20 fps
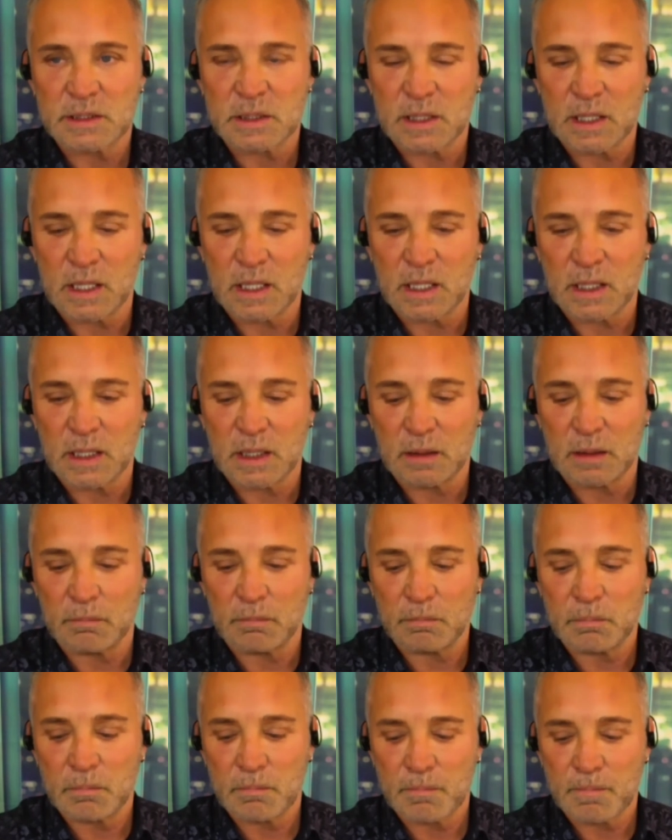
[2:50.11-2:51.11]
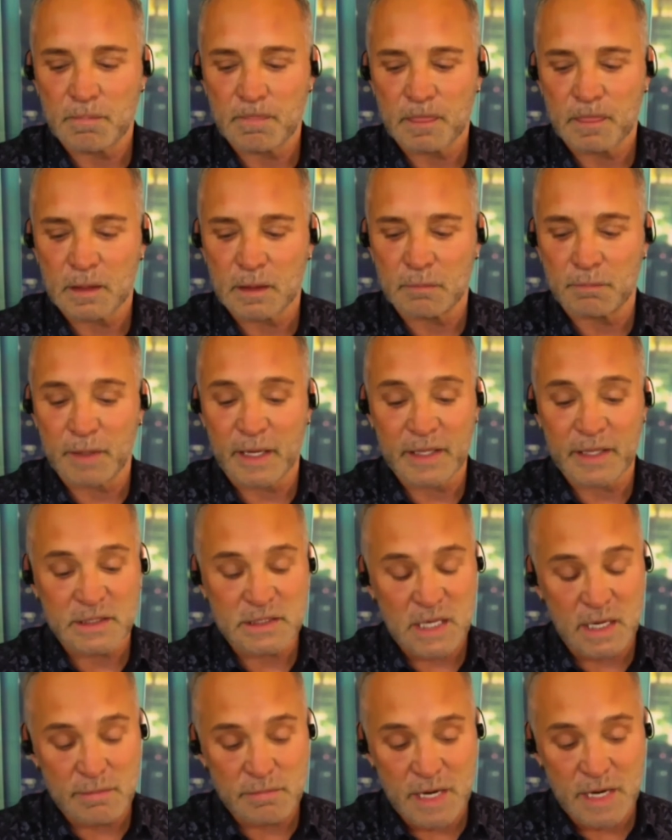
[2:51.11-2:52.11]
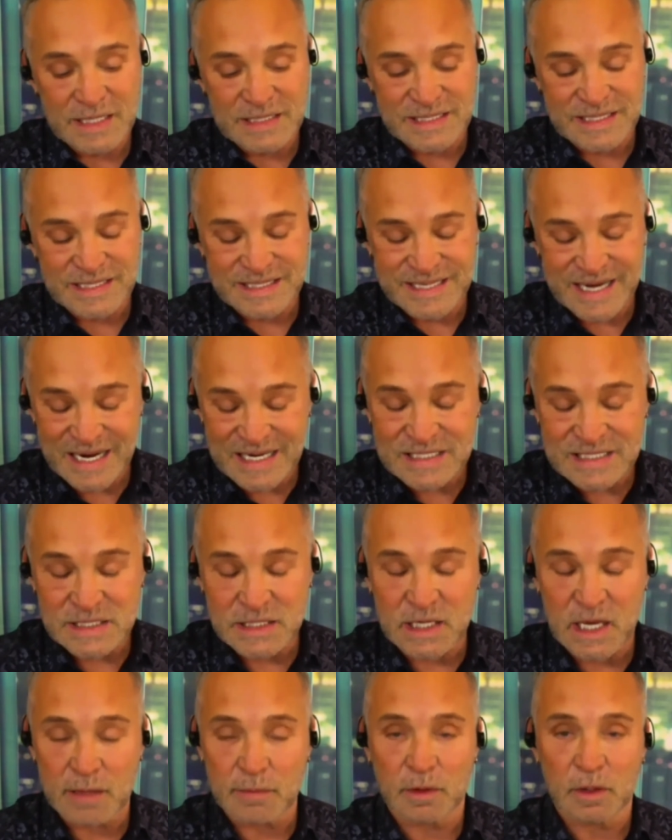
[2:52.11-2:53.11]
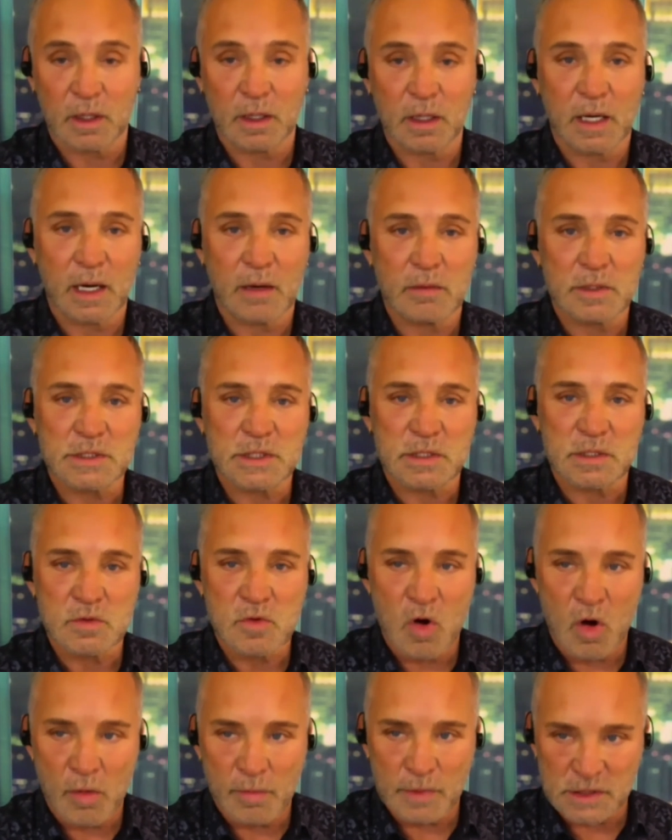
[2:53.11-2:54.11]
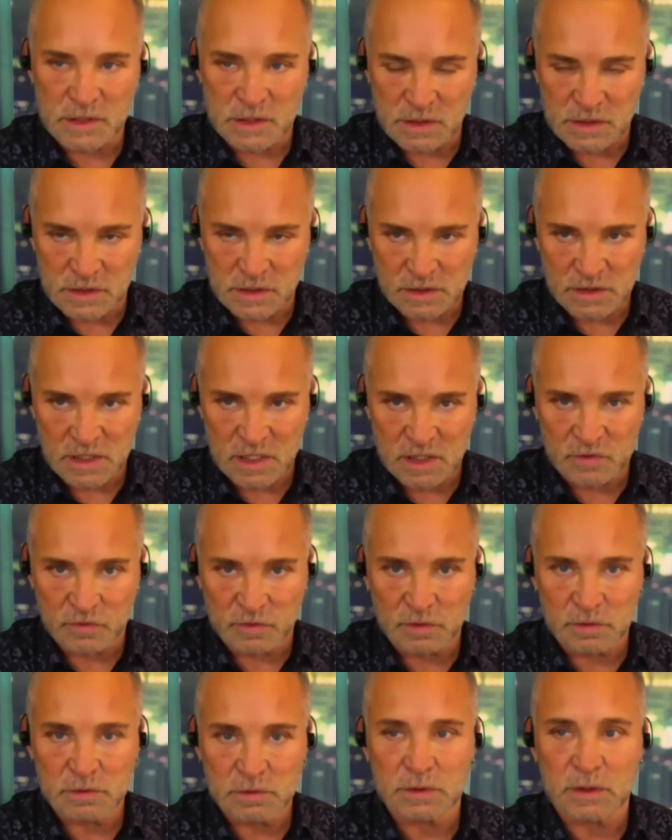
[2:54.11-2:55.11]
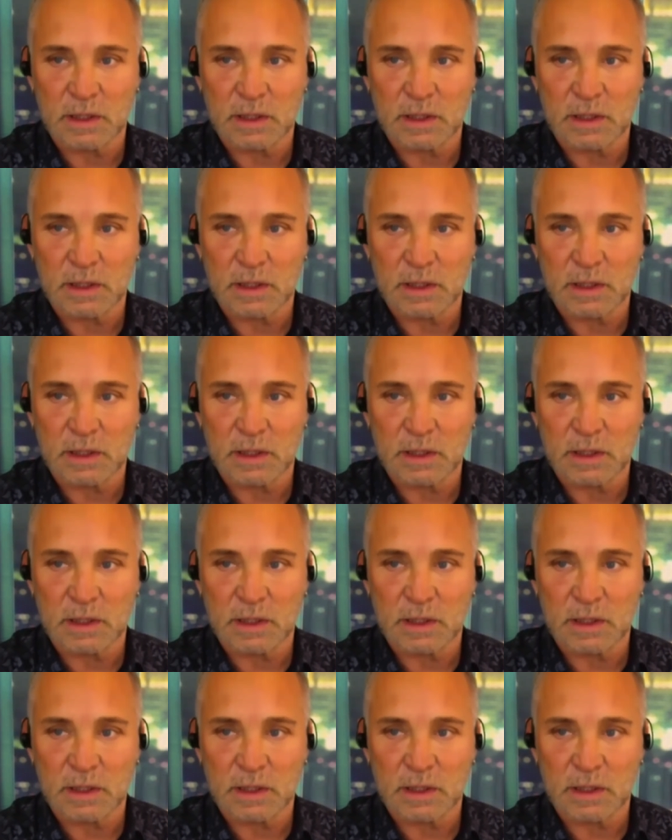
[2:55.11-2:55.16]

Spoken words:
And by the time 1990 came along, I was enormously successful.